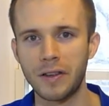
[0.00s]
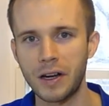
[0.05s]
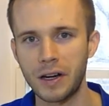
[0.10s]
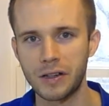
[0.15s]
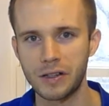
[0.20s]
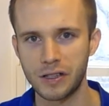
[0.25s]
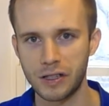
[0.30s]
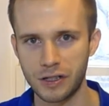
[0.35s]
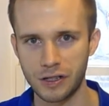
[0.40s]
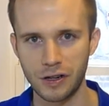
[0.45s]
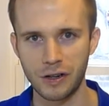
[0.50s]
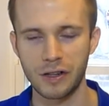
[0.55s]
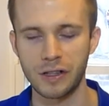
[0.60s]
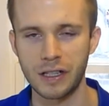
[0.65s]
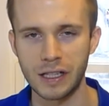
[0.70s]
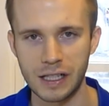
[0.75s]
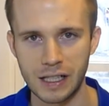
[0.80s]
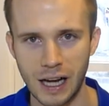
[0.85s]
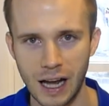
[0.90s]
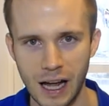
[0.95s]
There are
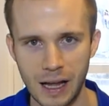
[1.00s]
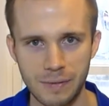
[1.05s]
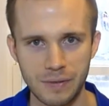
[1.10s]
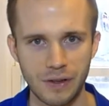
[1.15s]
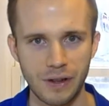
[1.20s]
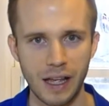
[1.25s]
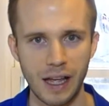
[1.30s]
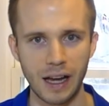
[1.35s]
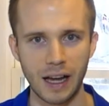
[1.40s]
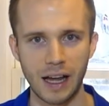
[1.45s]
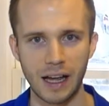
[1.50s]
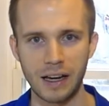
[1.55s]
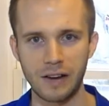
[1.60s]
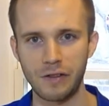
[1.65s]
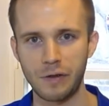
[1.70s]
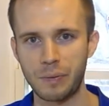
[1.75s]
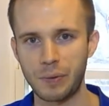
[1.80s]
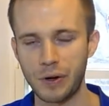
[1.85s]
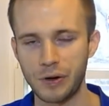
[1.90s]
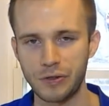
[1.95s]
certainly times where that kind of
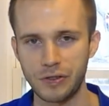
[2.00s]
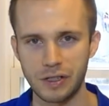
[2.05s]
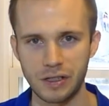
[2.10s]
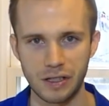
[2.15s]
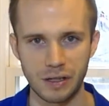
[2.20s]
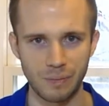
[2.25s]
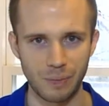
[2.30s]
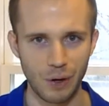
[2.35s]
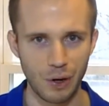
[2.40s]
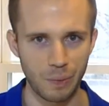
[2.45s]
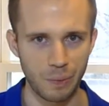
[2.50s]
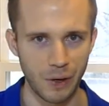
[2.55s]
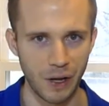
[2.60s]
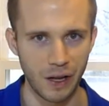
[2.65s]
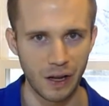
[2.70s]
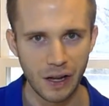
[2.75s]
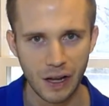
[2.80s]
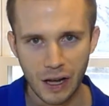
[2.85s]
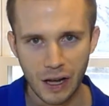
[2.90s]
approach is appropriate.